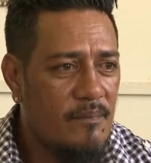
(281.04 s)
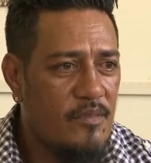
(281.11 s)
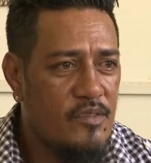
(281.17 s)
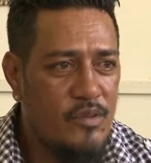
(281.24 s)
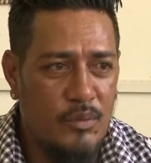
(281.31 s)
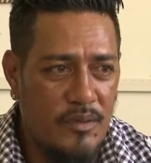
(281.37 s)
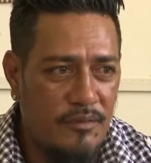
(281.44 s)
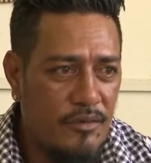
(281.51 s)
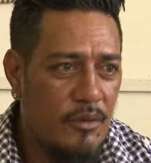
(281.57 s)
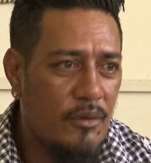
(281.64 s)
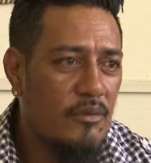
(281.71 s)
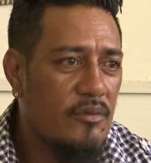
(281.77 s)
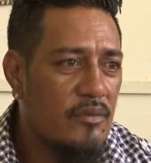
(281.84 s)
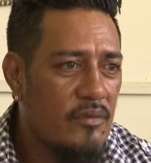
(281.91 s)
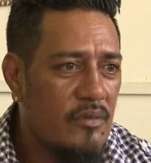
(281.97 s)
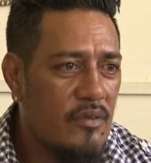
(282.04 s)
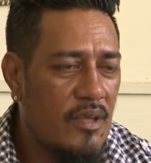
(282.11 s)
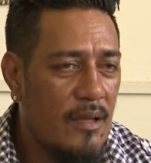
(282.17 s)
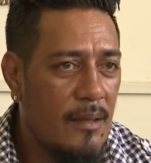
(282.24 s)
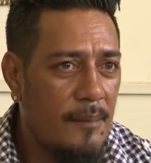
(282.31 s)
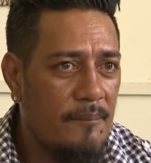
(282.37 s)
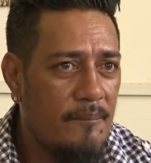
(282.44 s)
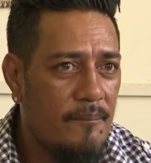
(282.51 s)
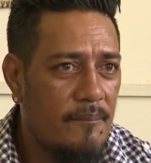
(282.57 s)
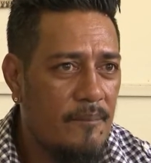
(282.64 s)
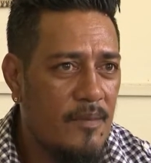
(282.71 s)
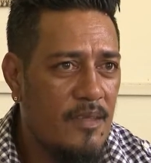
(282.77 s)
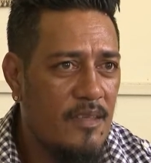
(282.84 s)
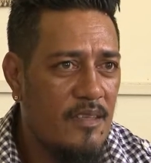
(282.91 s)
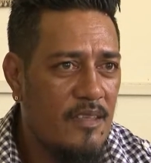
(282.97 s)
too difficult.
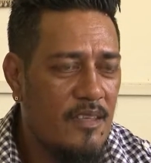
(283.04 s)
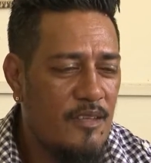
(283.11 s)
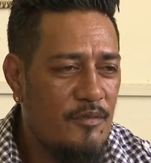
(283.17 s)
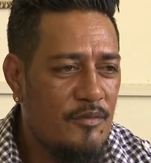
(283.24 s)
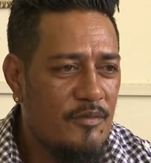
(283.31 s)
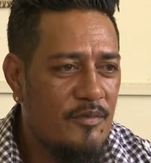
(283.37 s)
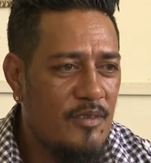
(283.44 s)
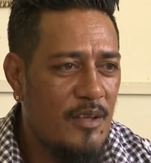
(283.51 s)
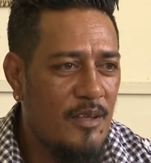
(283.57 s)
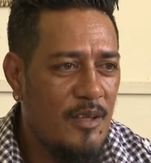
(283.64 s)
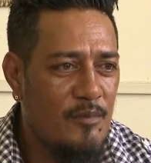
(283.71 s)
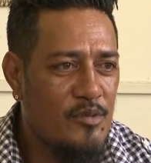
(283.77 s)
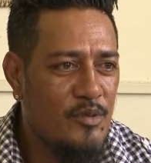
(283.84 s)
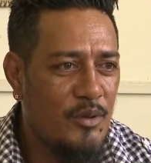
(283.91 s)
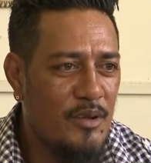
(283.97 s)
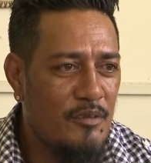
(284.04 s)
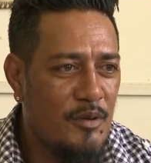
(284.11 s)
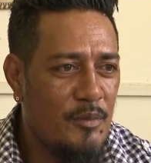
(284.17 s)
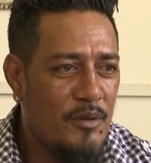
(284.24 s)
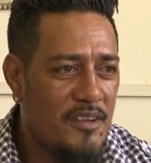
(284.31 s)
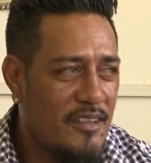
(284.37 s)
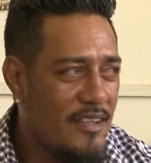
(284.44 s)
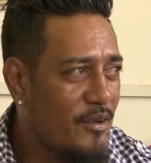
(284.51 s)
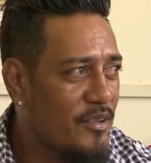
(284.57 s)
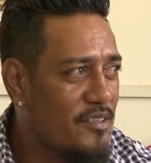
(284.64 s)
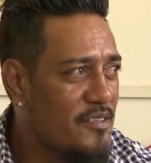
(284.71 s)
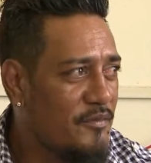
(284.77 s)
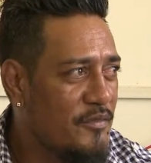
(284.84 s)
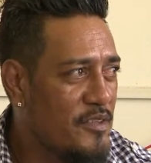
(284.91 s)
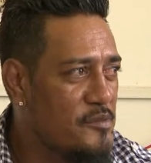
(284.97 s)
I'm sure everybody now
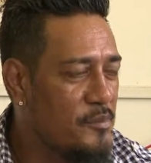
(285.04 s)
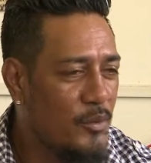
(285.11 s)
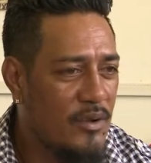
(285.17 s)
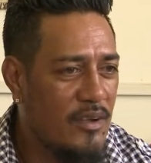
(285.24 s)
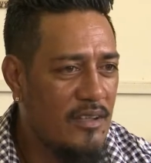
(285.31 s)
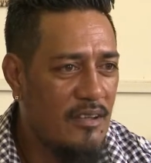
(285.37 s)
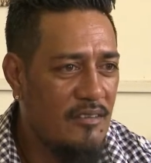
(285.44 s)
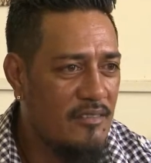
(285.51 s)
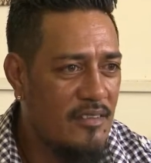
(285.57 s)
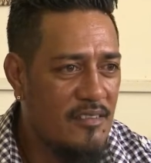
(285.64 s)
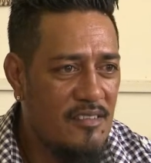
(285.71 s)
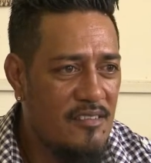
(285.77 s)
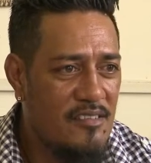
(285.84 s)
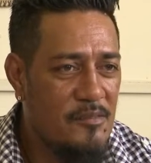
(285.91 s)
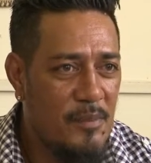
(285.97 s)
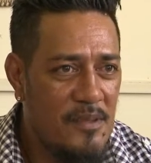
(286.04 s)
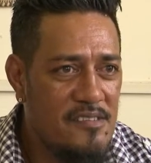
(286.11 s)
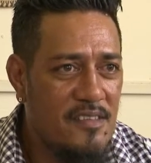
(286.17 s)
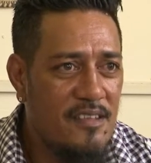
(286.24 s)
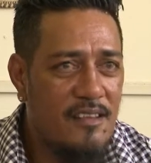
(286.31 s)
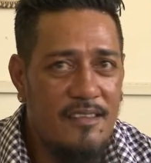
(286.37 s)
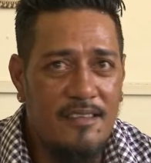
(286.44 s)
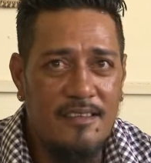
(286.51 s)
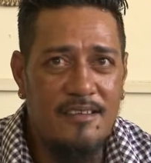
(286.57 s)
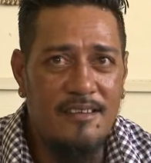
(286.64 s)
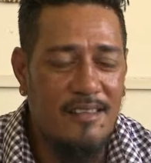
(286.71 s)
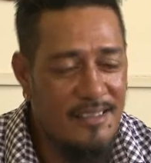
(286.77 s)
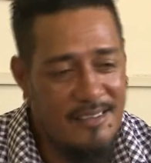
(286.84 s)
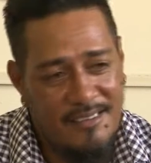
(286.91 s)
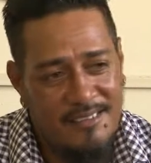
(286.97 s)
has a Facebook account, and it's basically
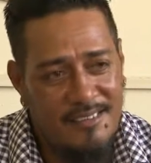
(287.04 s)
like,